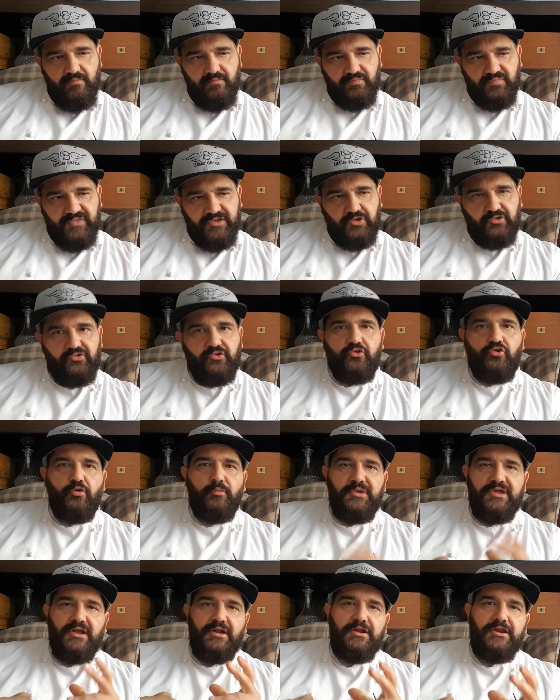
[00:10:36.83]
they used to call
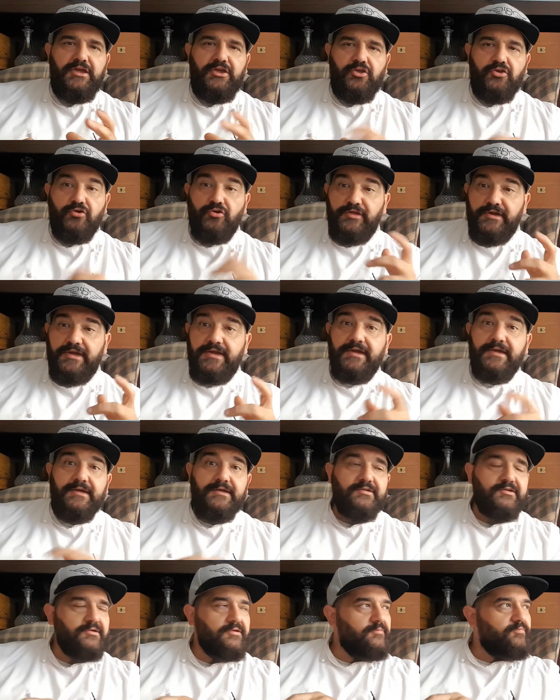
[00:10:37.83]
me El Nino, the
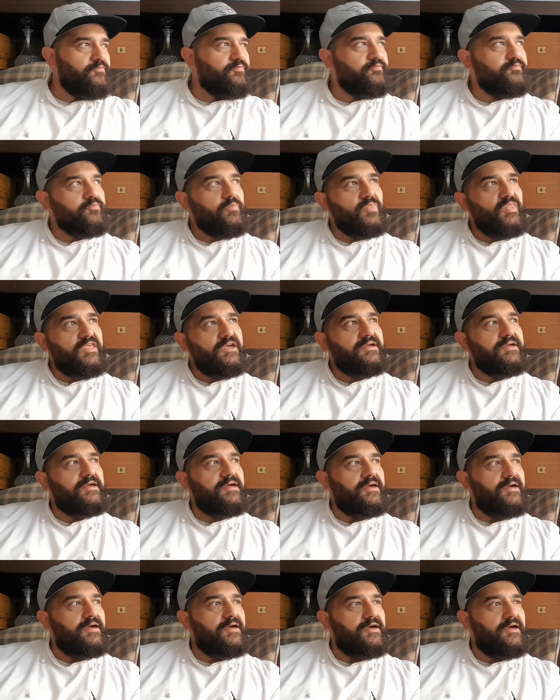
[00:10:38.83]
kid,
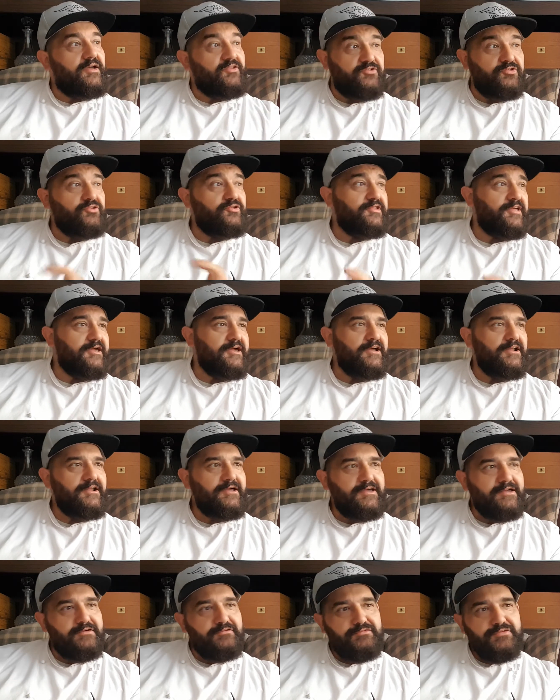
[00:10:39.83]
until the day I
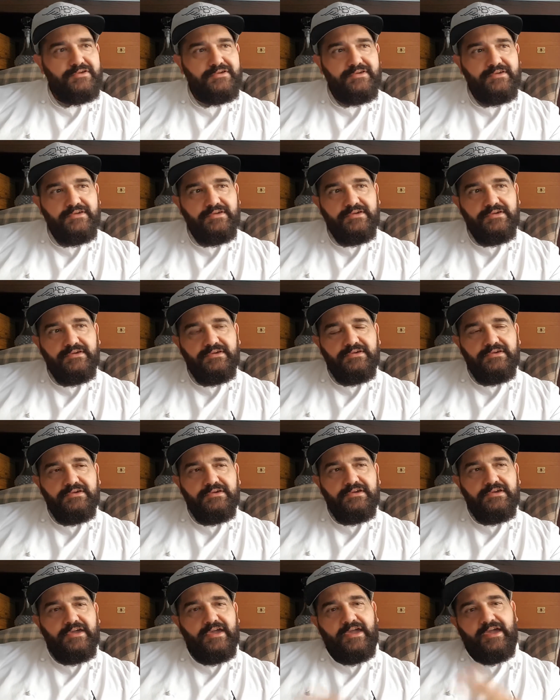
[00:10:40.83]
left.
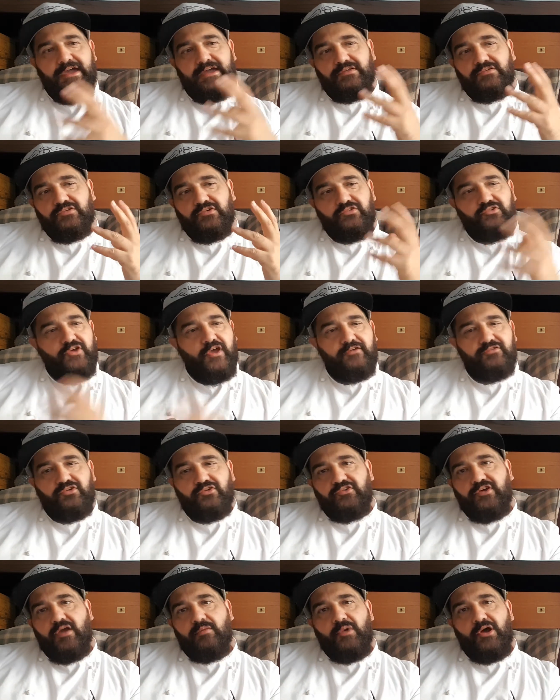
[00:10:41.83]
And the chef
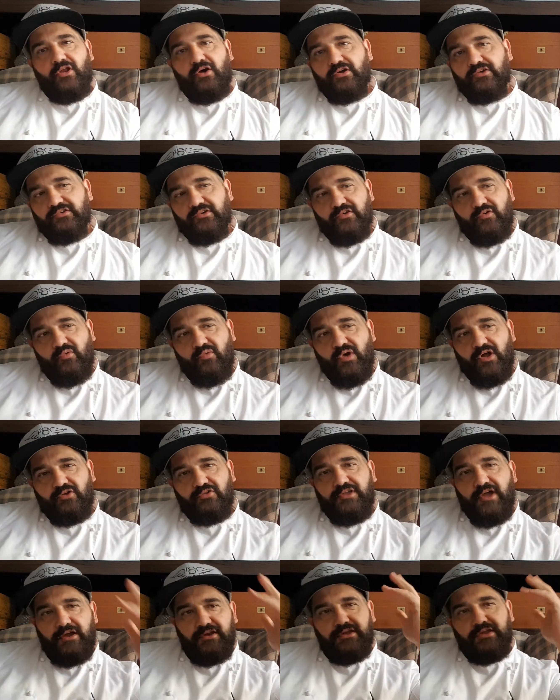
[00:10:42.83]
just came along and said, well
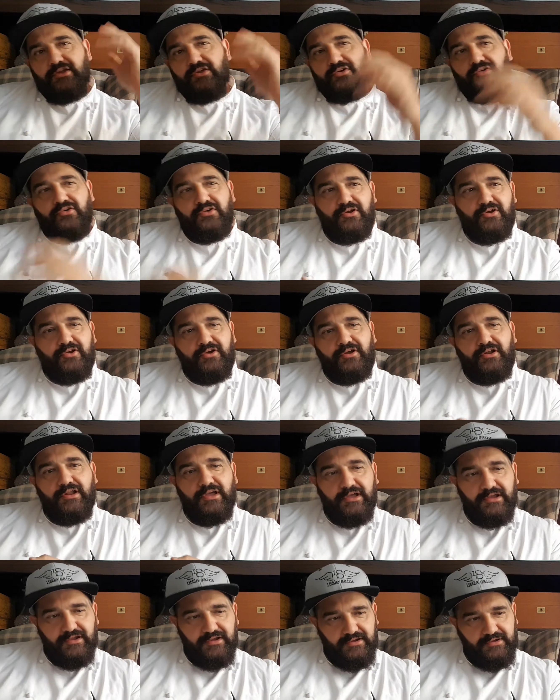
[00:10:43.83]
done, Nino. You know,
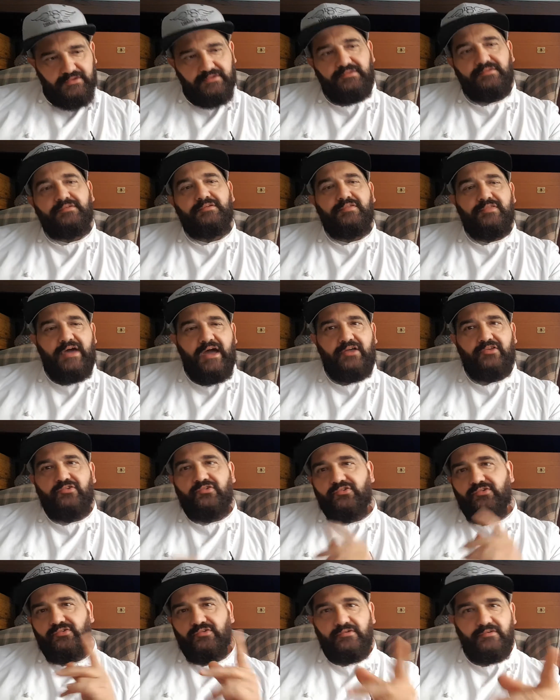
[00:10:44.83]
like,
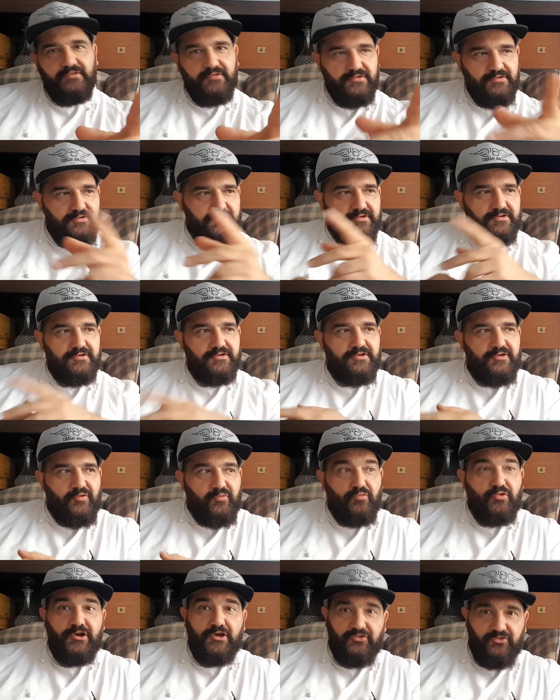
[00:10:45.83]
that's
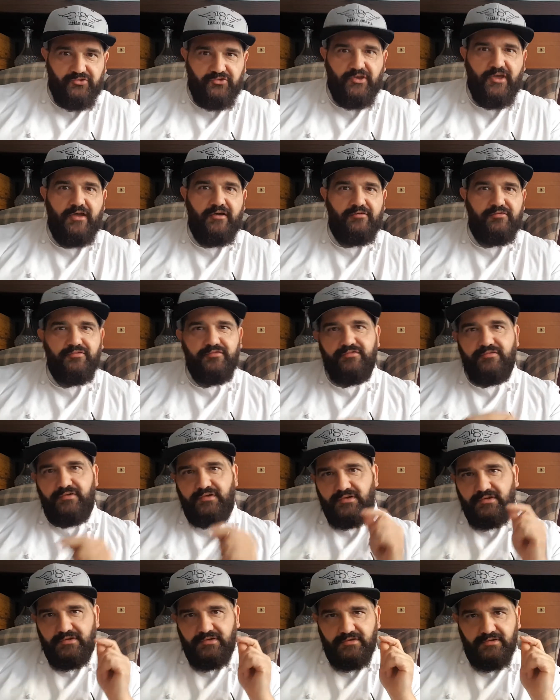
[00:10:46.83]
what a chef
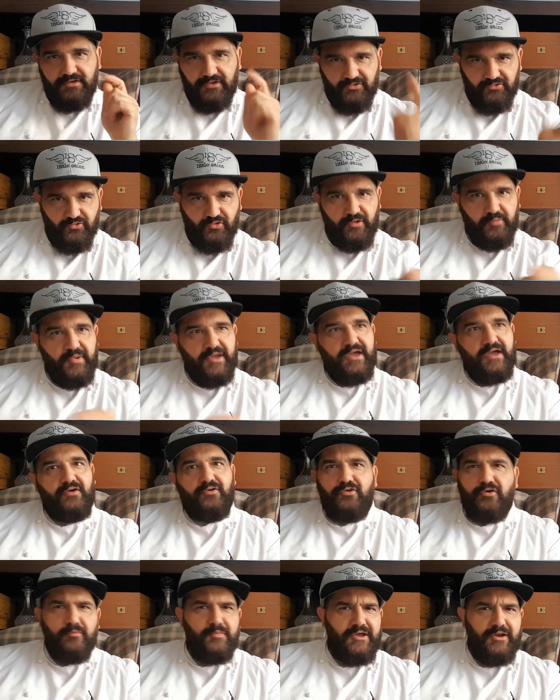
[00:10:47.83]
is all about.
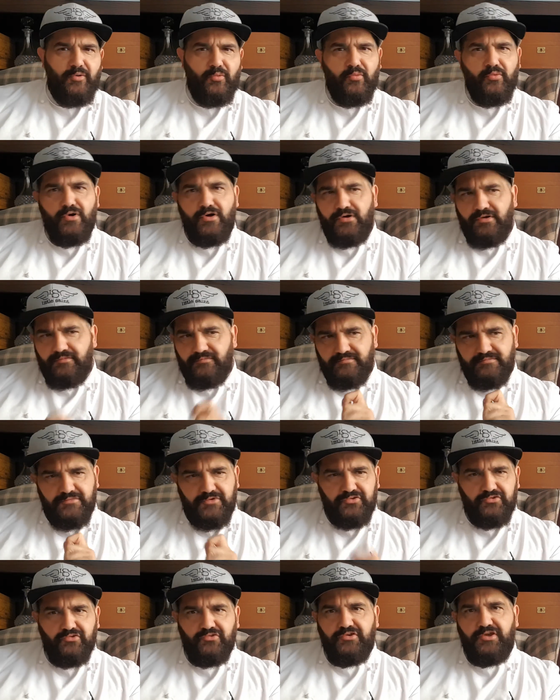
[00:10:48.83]
No matter what, you
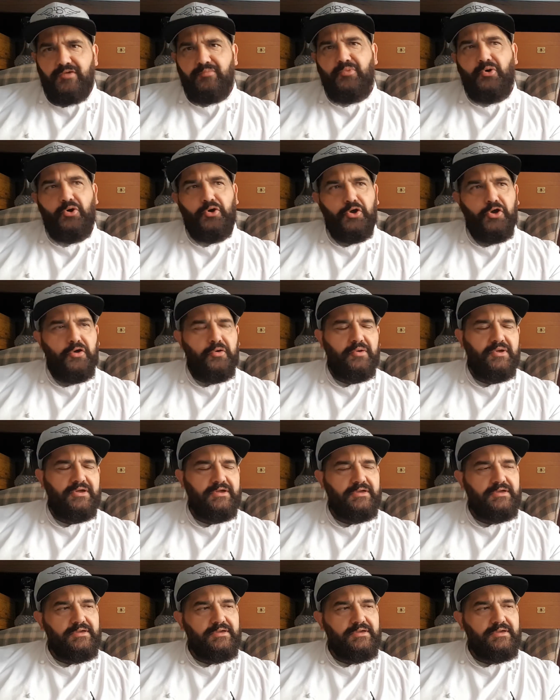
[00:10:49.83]
just keep on going.